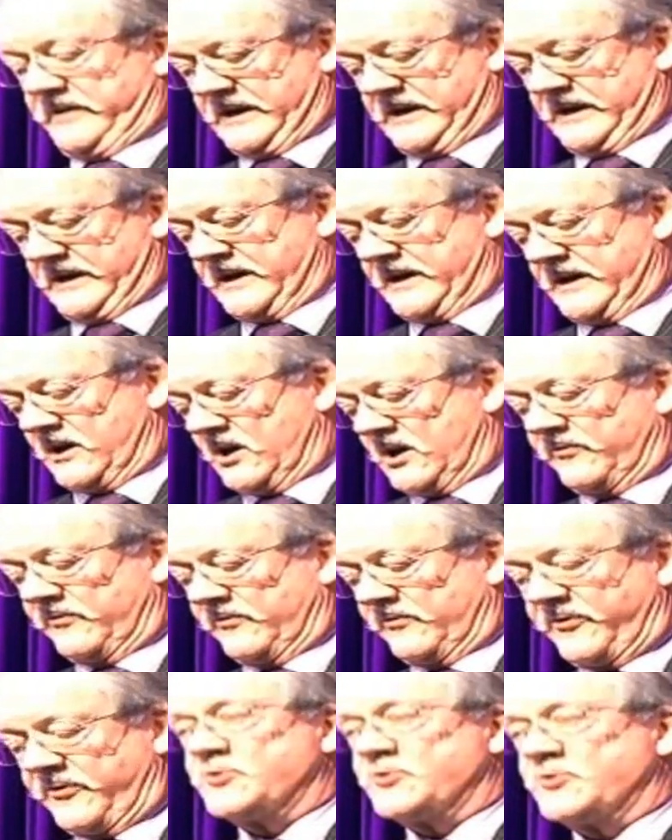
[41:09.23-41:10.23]
of the
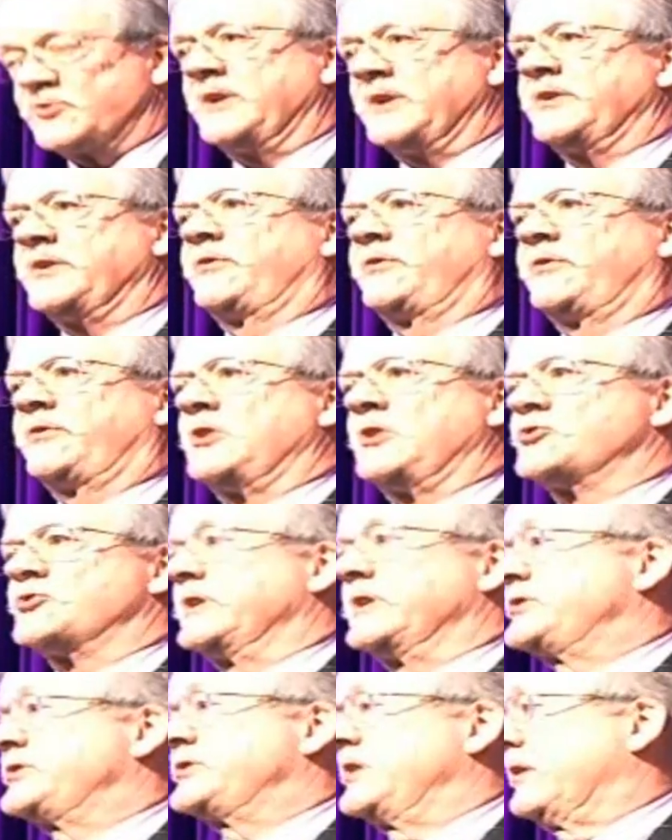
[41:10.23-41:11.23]
20th century, a tyranny,